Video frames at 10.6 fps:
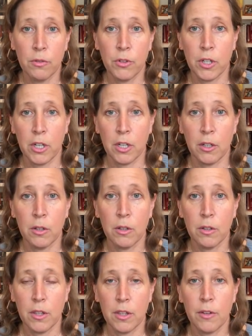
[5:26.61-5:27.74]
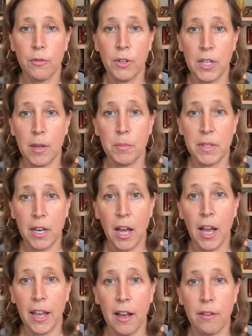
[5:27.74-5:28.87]
for the freedoms that
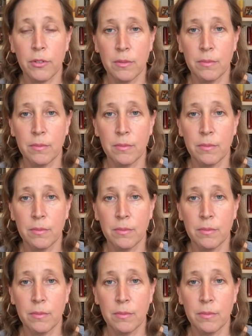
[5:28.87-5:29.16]
I have.